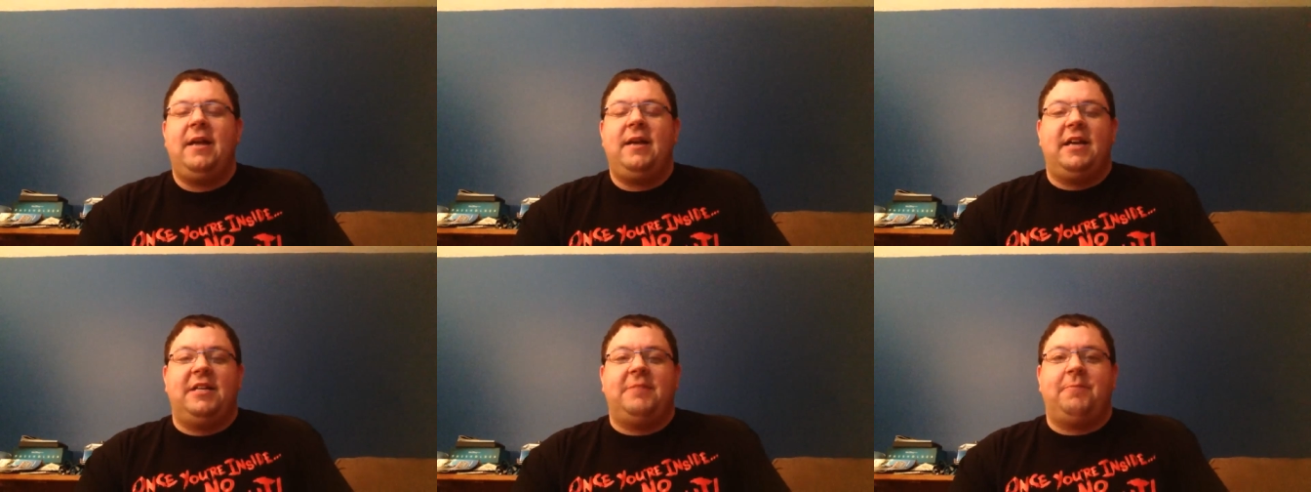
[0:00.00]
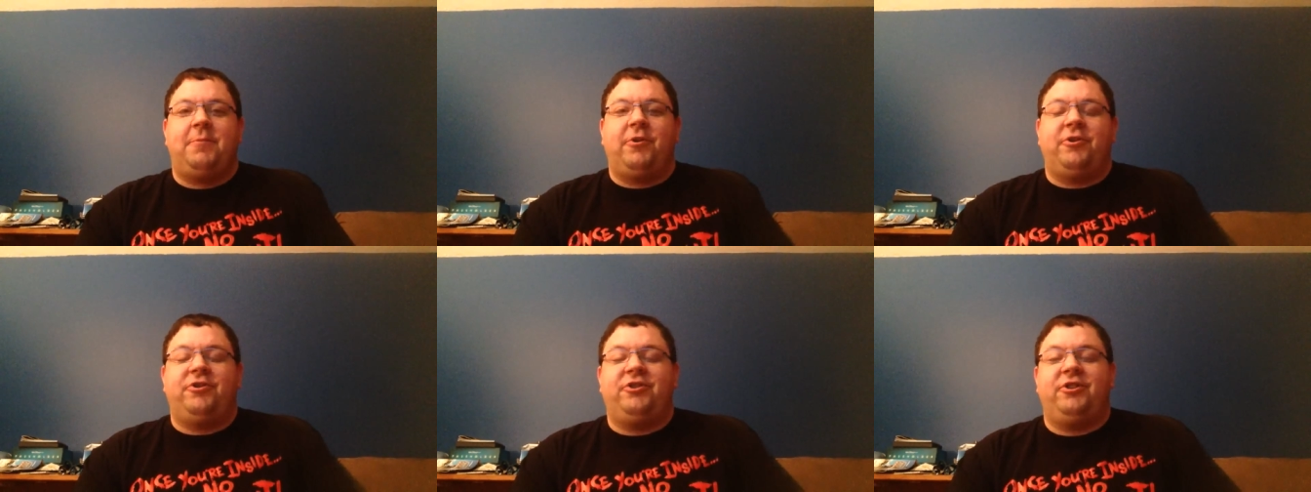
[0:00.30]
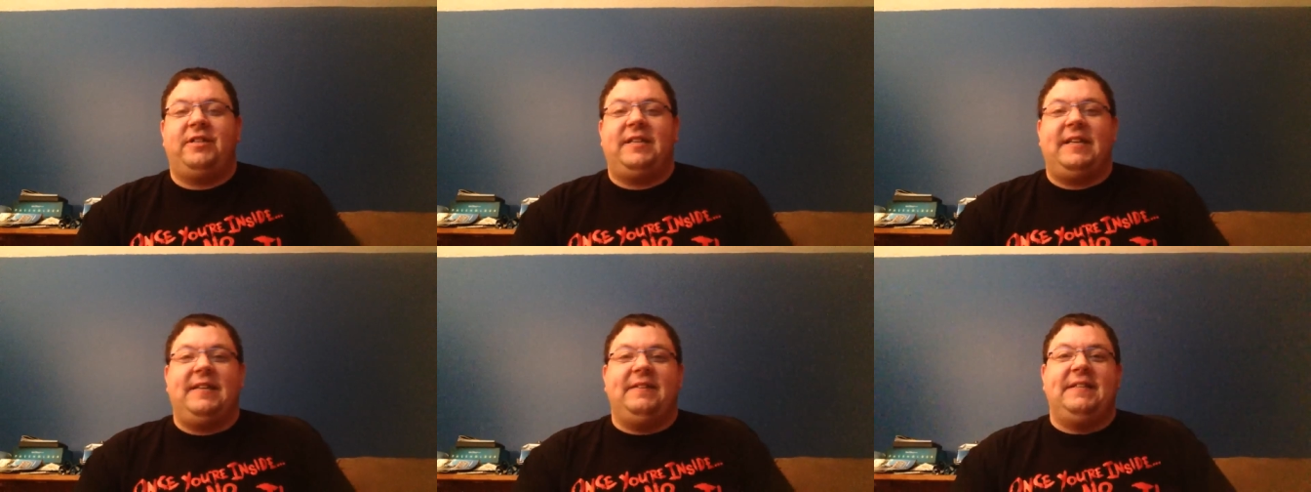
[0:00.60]
us
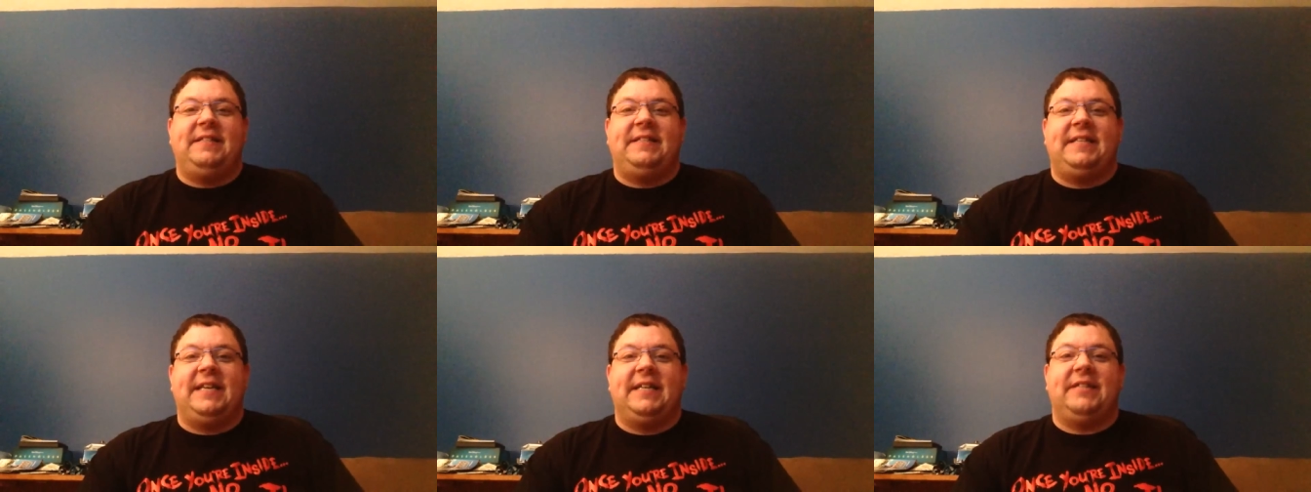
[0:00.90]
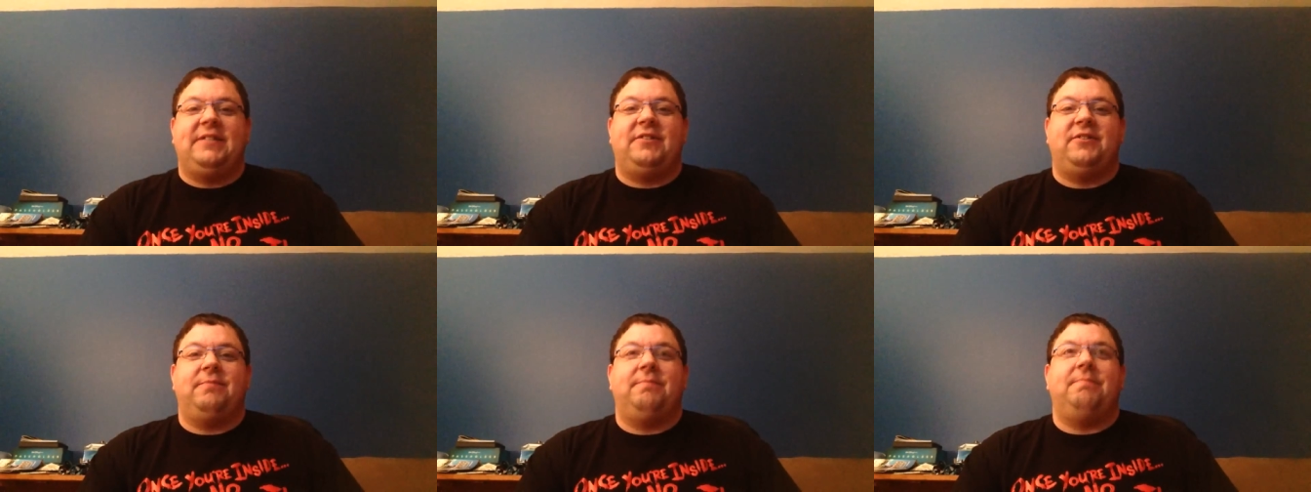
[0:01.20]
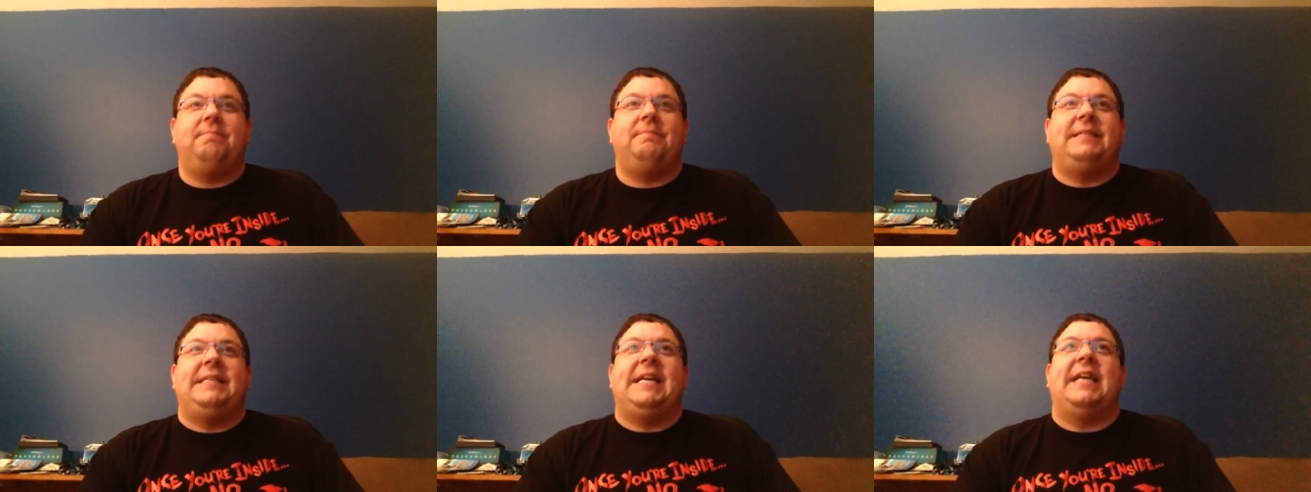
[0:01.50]
purchasing these tickets
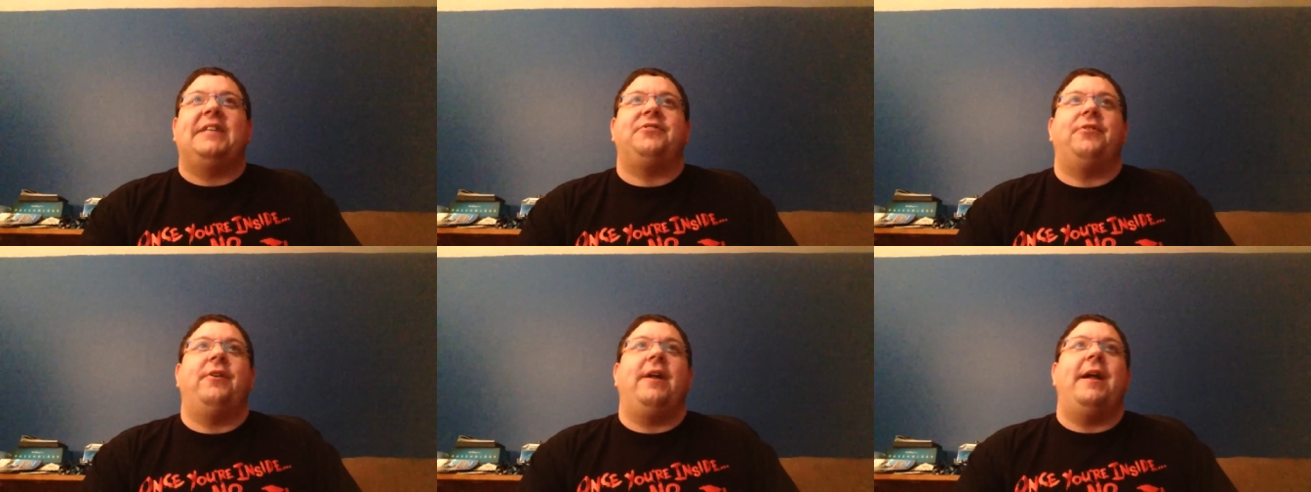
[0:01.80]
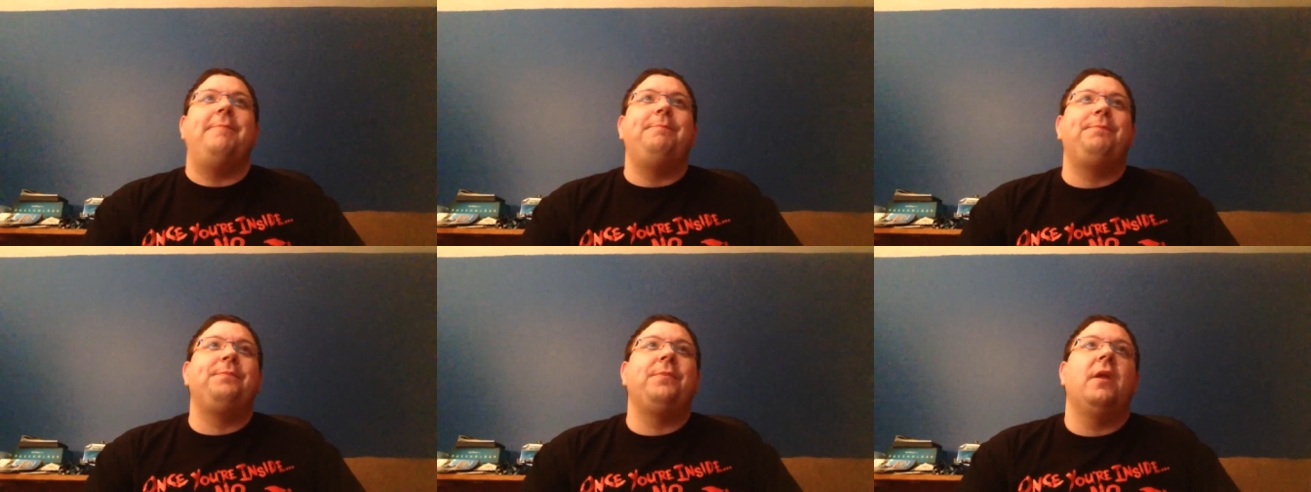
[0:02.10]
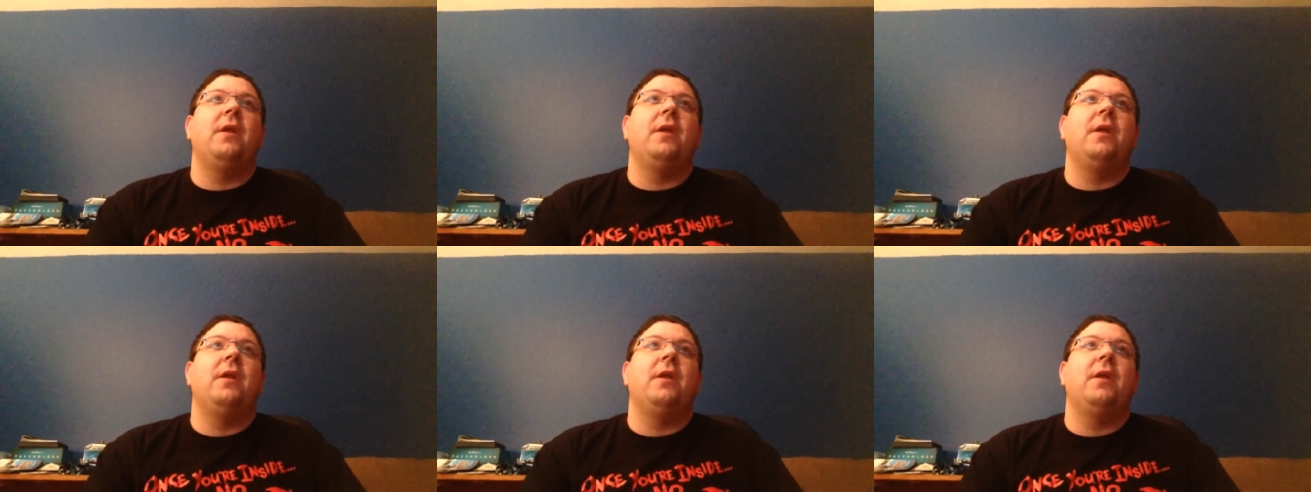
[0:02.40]
yesterday.